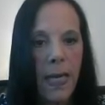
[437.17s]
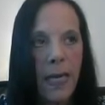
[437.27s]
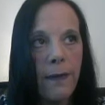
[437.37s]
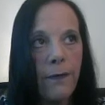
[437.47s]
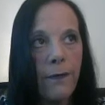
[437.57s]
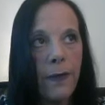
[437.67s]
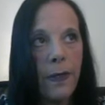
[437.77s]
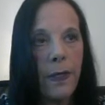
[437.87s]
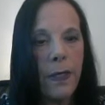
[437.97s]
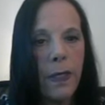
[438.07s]
If
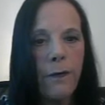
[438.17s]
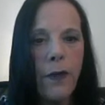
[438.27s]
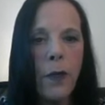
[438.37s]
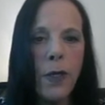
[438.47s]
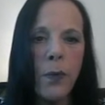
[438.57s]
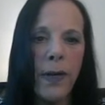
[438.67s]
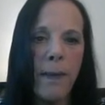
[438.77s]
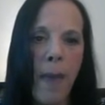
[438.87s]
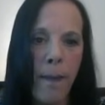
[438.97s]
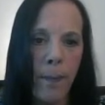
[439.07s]
you can
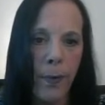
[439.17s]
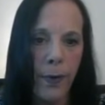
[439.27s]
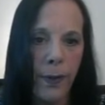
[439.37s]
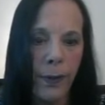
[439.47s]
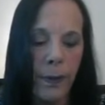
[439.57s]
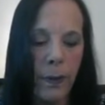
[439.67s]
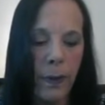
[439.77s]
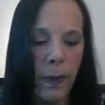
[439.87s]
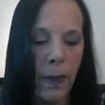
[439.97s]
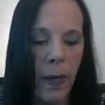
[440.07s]
remember
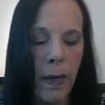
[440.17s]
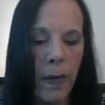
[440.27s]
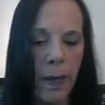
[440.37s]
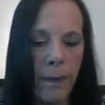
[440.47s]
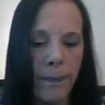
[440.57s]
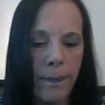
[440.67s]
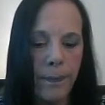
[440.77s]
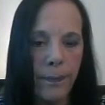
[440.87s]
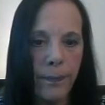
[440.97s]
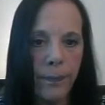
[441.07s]

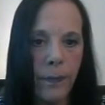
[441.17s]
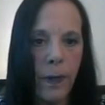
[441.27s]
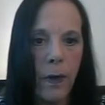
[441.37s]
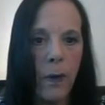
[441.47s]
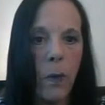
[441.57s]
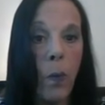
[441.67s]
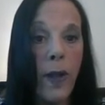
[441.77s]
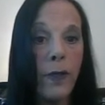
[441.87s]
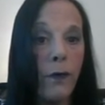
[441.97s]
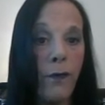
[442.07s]

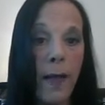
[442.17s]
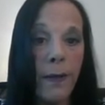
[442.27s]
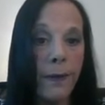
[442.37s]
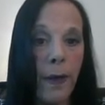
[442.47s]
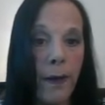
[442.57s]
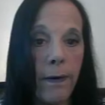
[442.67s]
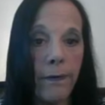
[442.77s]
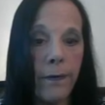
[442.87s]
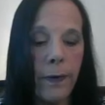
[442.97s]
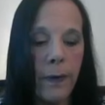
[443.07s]
when you fell in
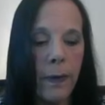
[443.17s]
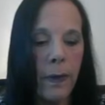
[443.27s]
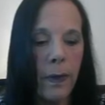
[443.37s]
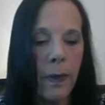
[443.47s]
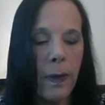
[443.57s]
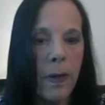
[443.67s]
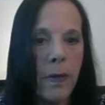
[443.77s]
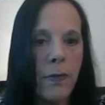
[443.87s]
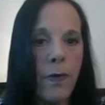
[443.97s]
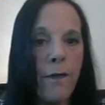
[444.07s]
love,
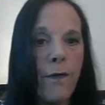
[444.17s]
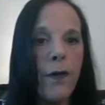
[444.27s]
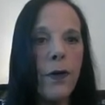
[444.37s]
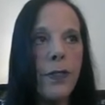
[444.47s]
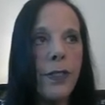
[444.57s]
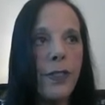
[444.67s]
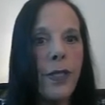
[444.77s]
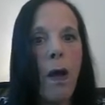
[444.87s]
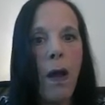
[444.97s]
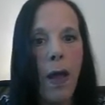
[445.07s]
the first
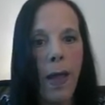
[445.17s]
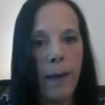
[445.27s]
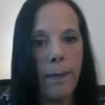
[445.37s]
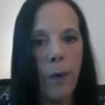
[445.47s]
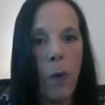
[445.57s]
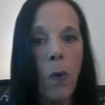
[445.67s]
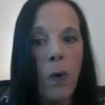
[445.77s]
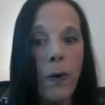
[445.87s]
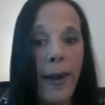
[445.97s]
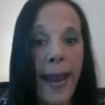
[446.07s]
time,
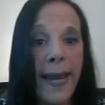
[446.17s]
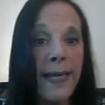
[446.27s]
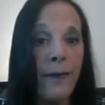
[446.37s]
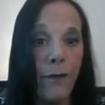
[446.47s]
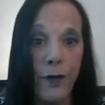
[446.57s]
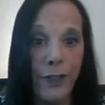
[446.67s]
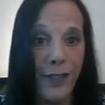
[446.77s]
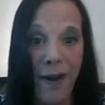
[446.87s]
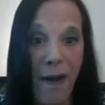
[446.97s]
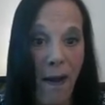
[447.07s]
or any
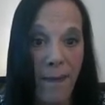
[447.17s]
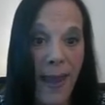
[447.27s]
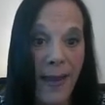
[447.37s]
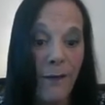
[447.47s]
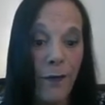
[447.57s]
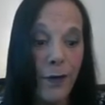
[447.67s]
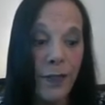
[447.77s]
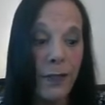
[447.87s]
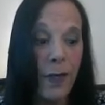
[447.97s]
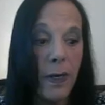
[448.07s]
first time, any
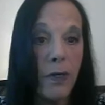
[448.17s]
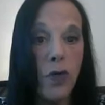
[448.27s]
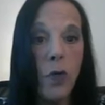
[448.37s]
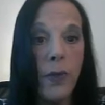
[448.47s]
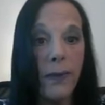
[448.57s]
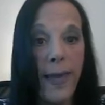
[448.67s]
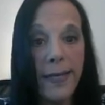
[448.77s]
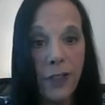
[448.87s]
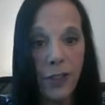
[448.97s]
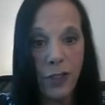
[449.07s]
first new
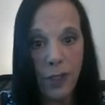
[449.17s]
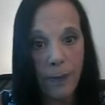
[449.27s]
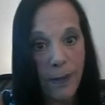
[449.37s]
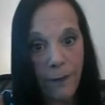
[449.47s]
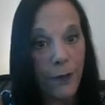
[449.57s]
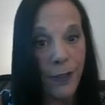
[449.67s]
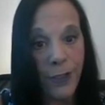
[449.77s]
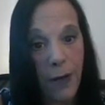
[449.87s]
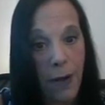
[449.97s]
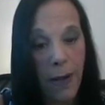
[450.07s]
relationship is a
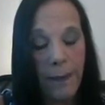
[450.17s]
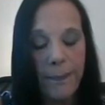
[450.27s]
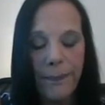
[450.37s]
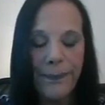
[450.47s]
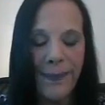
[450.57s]
first time,